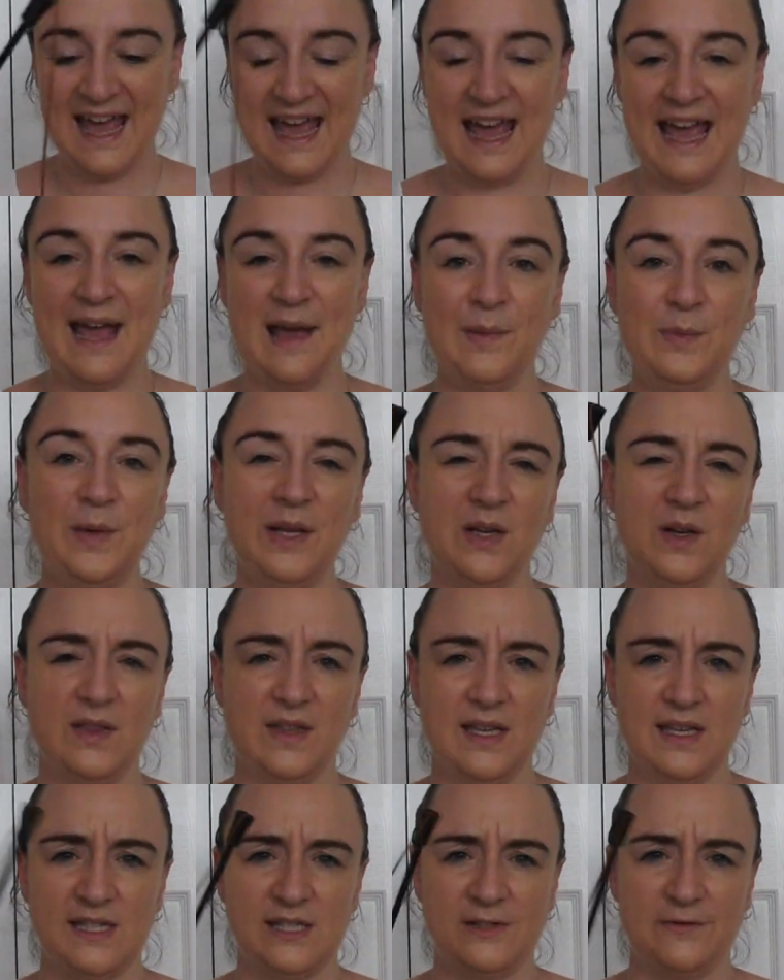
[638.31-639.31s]
And we got
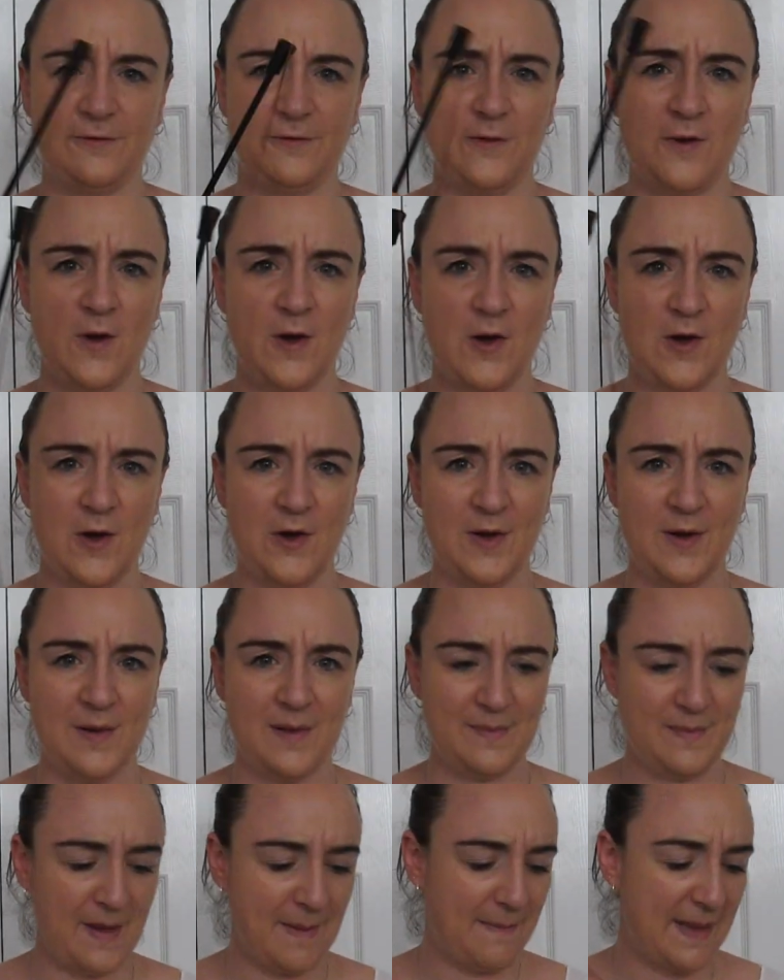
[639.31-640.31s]
this
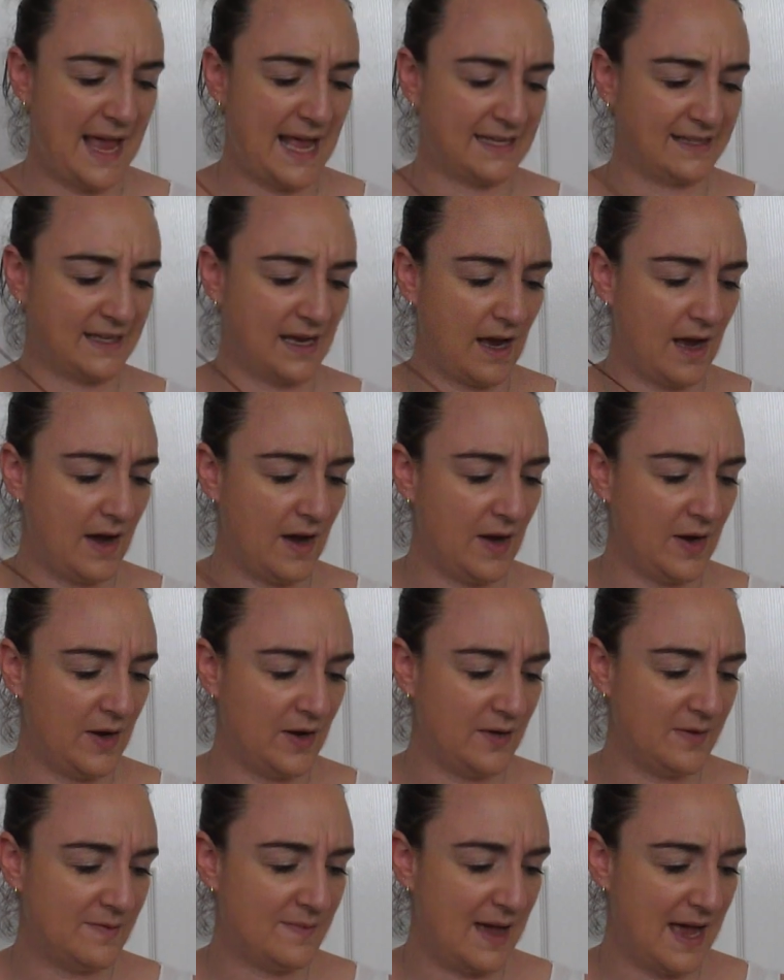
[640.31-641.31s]
from Pets at
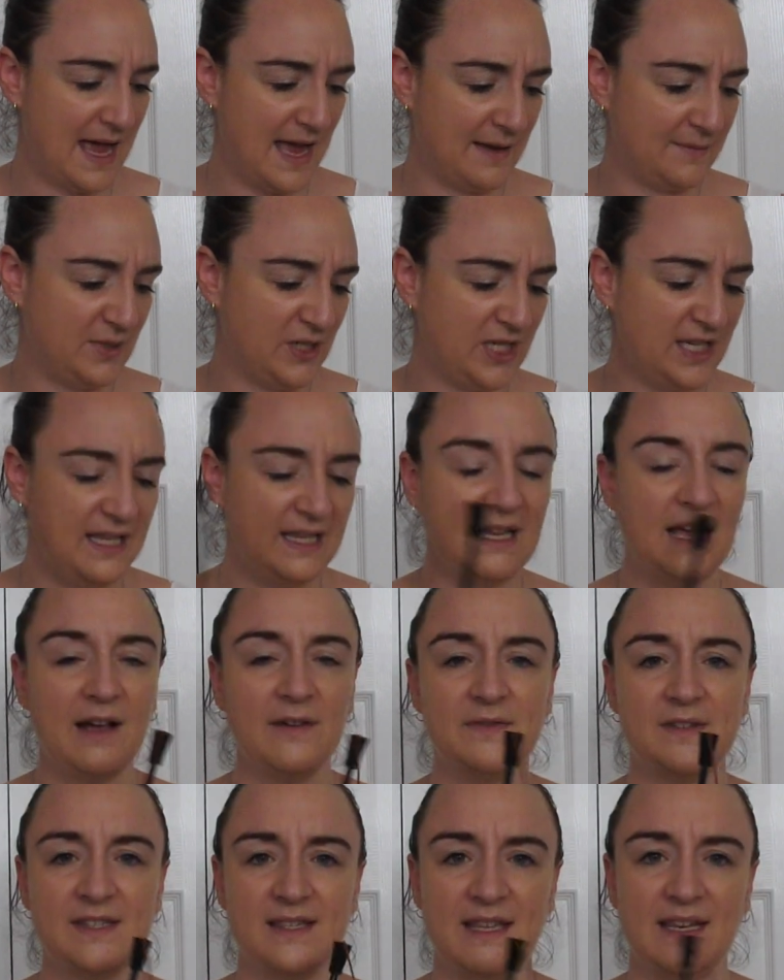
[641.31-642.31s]
Home, and she
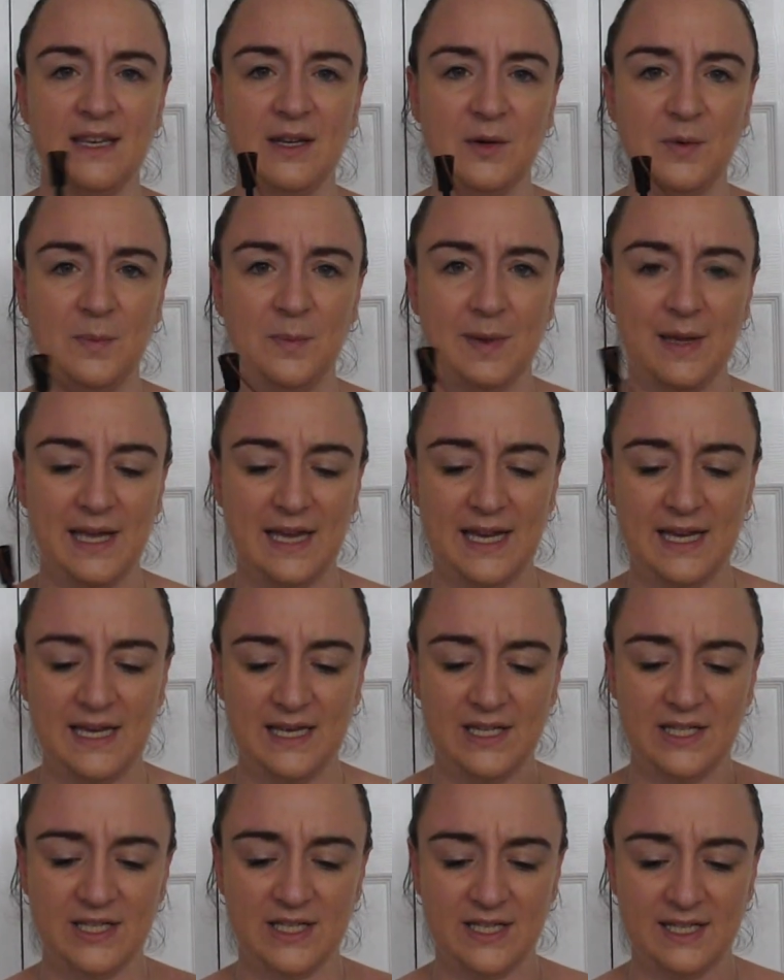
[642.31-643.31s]
loves the little
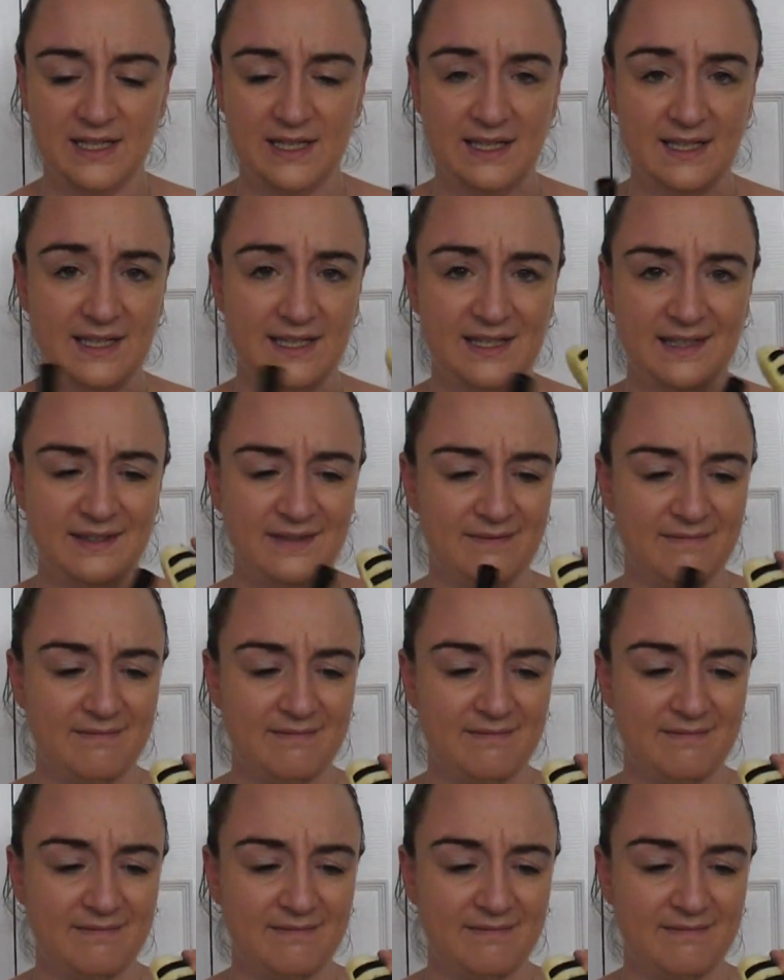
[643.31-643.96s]
bee. She'd